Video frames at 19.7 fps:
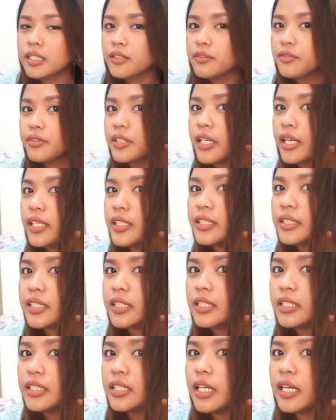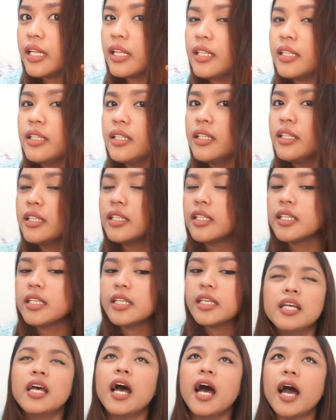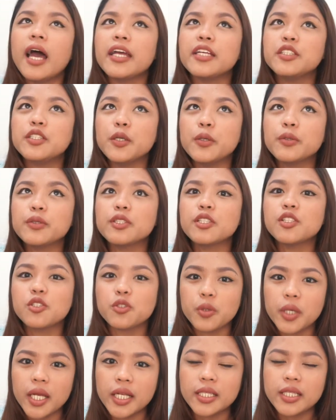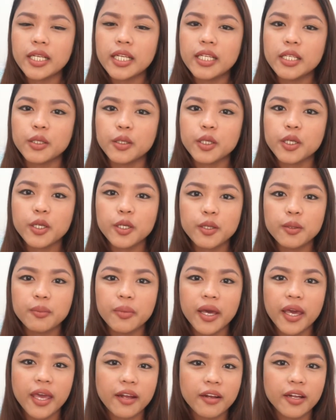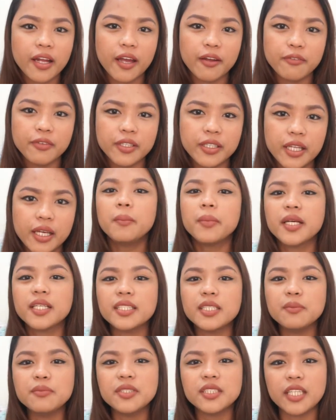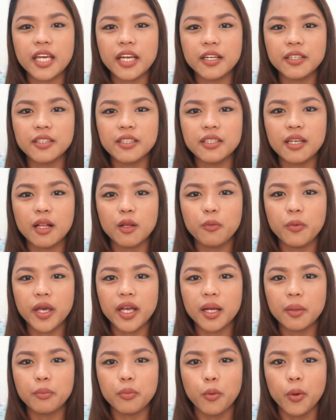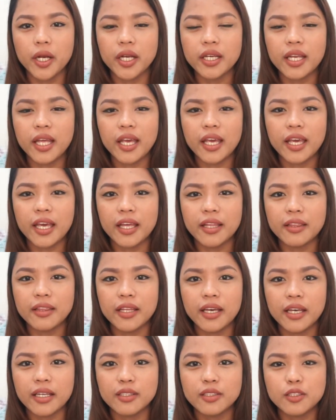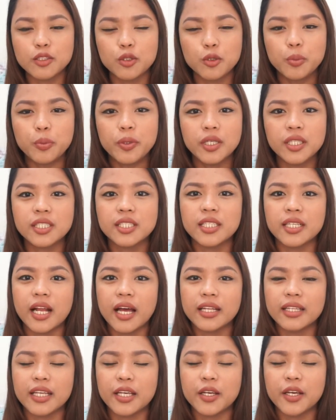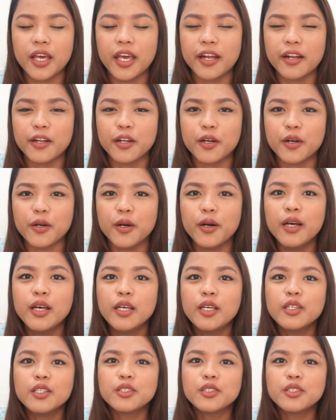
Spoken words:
If you guys can tell. I don't straighten or curl my hair every day because I'm scared that I'll wake up one day and then super sira na yung hair ko.